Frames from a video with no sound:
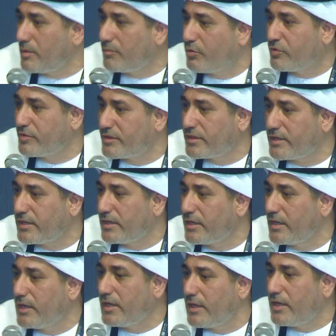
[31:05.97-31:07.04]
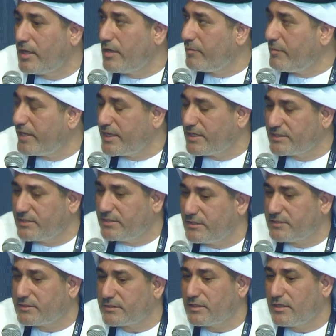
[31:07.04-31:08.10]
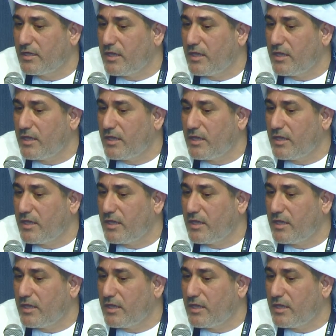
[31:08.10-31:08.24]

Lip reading: both mega cities.